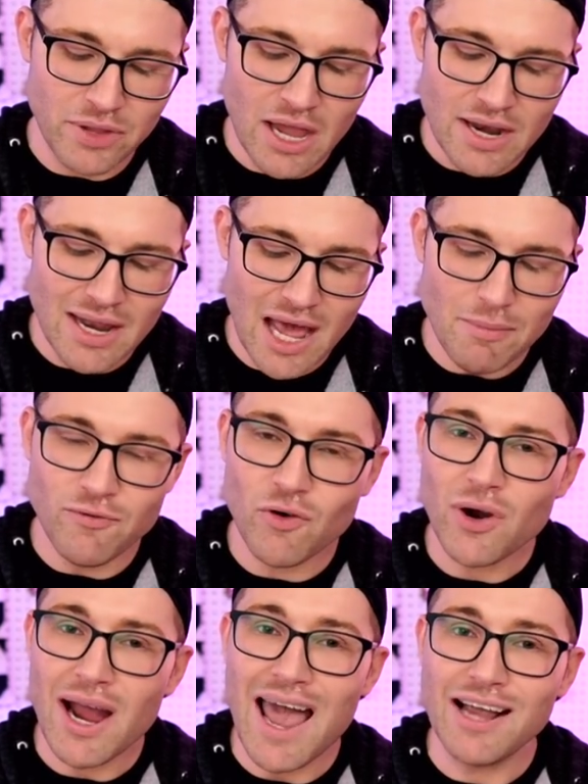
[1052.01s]
Now,
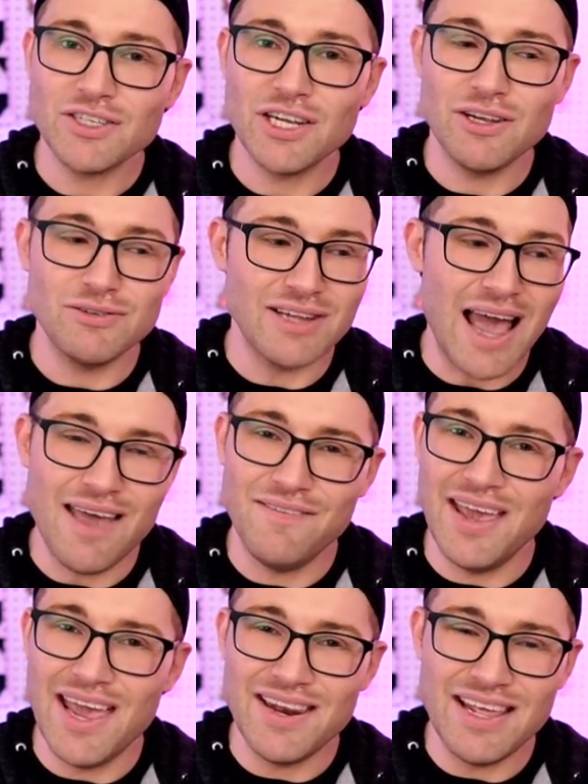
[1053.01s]
before I actually dive
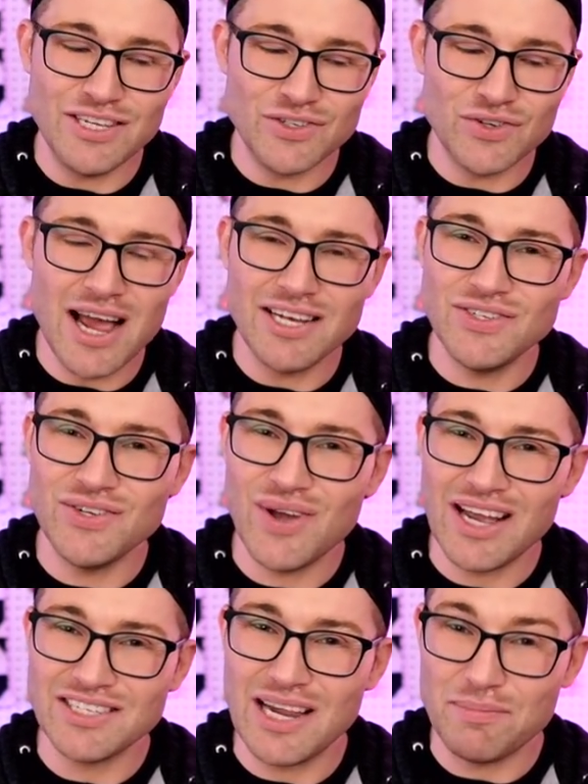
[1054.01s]
in and try to
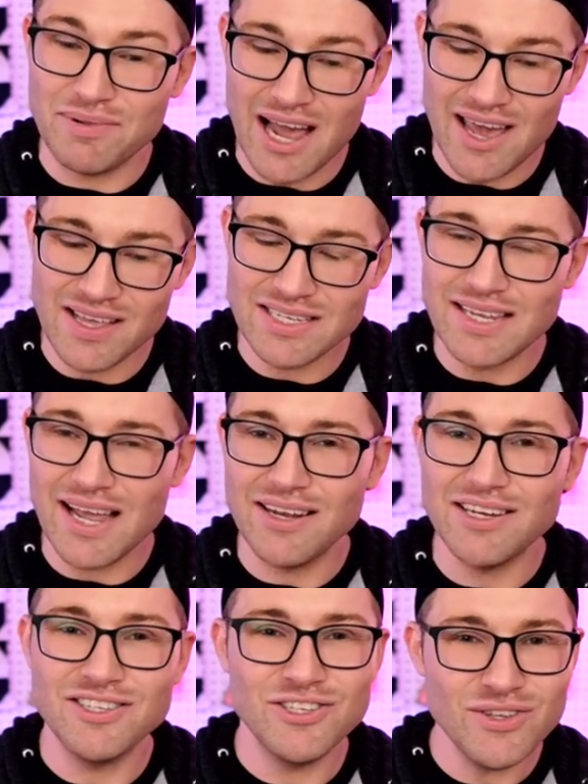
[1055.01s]
actually apply this
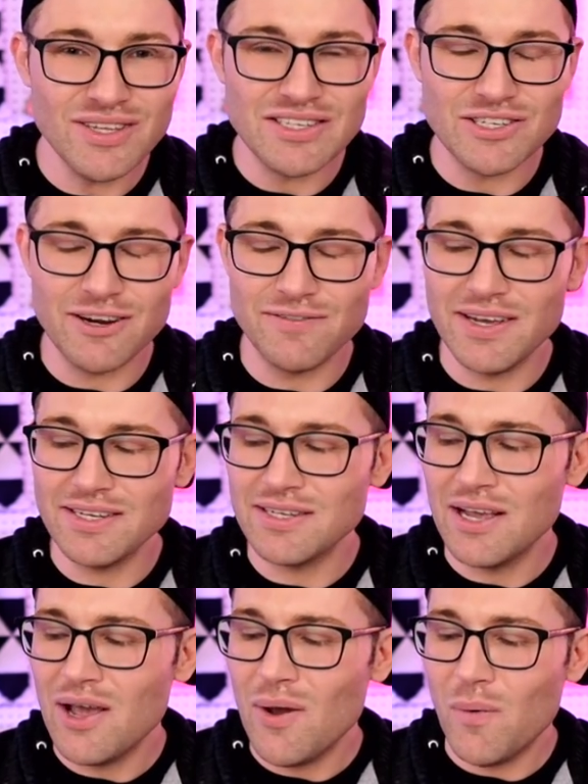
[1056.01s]
down to the surface,
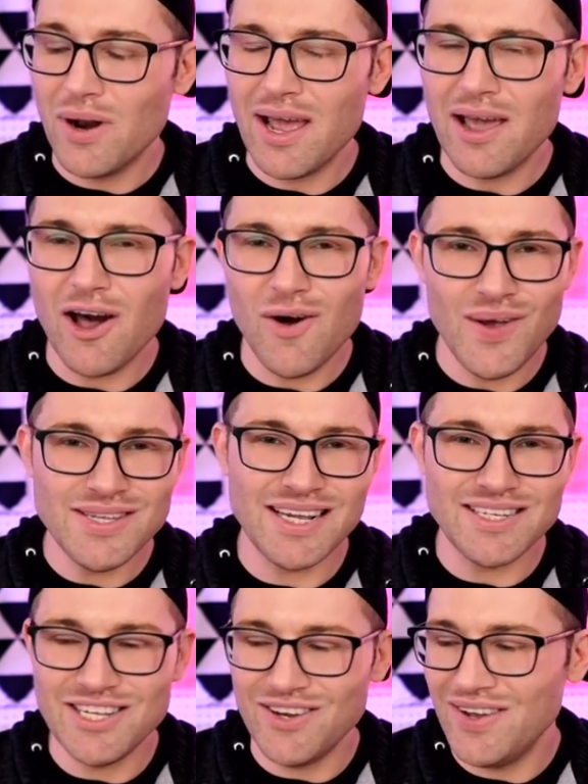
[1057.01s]
what I always
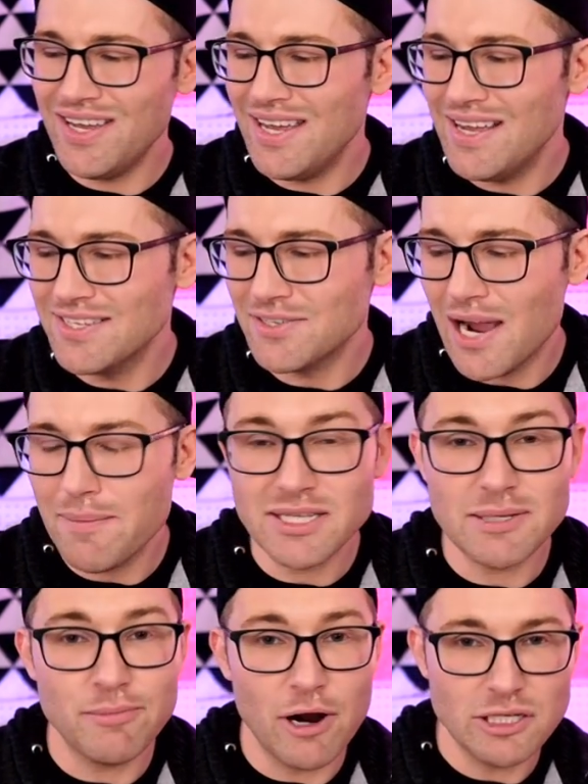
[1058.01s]
like doing is grabbing
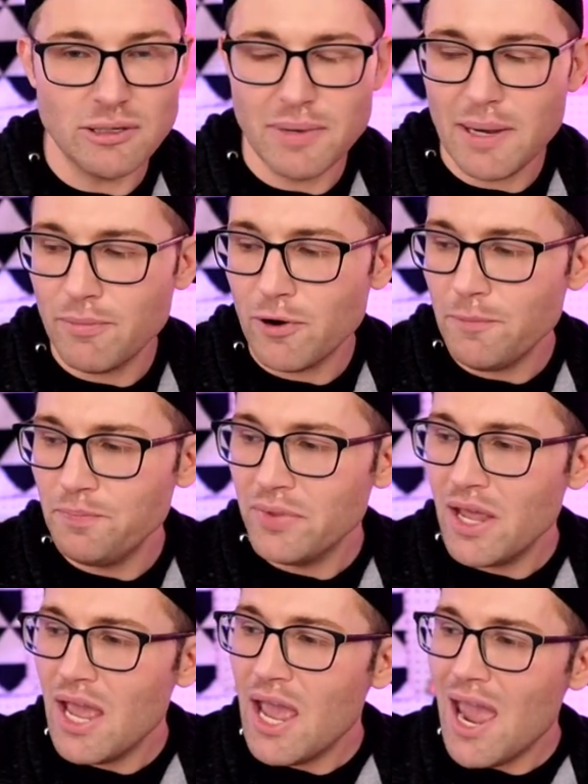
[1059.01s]
some parchment paper
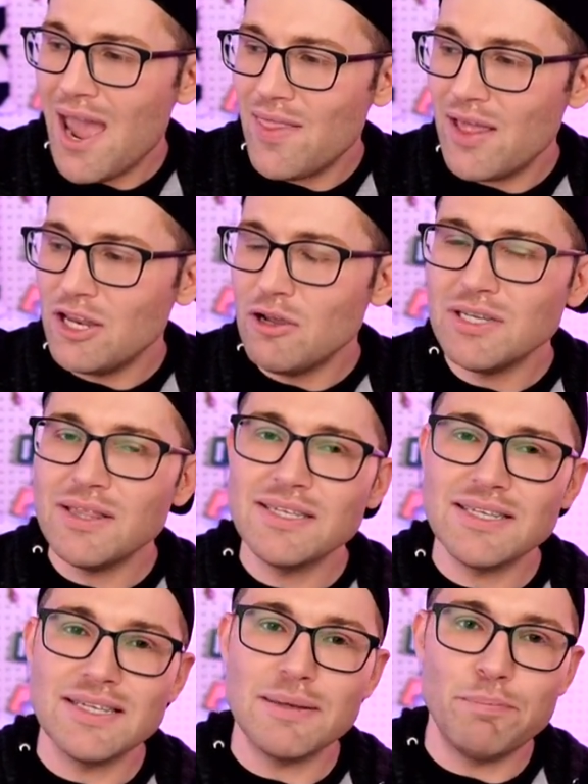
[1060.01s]
and then using
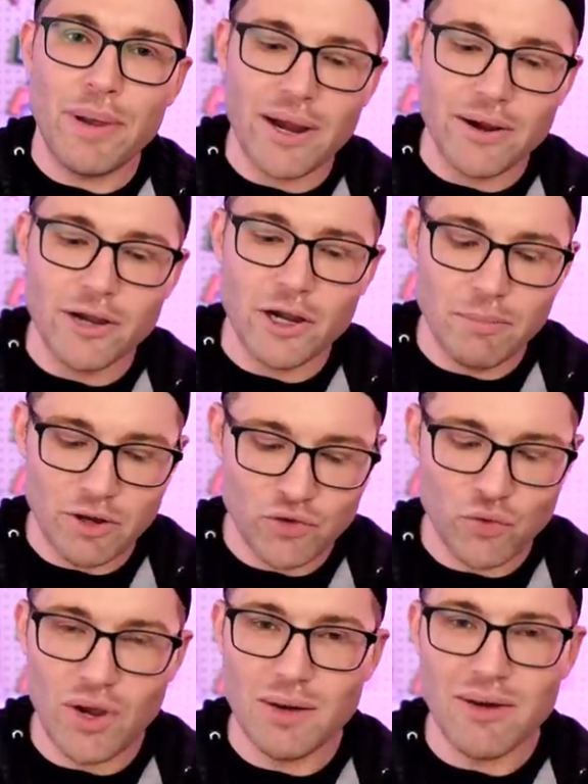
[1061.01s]
this as a barrier
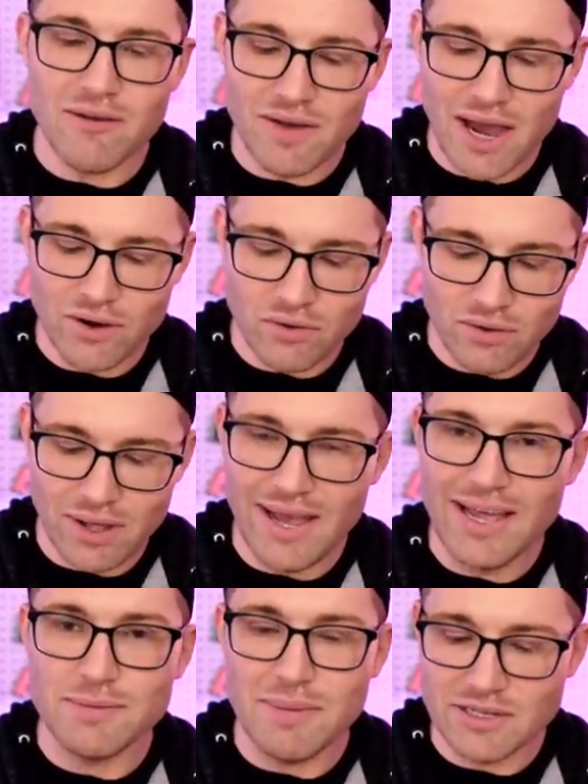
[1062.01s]
between my vinyl
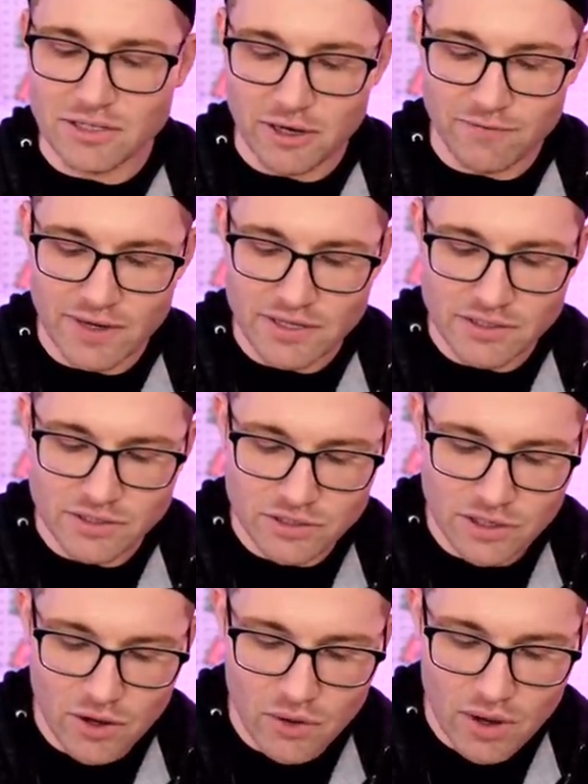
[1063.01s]
and my surface.
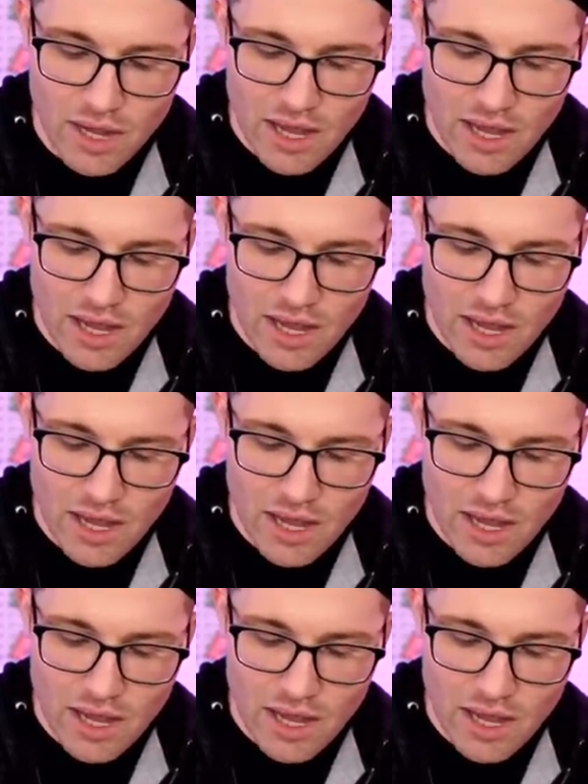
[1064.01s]
So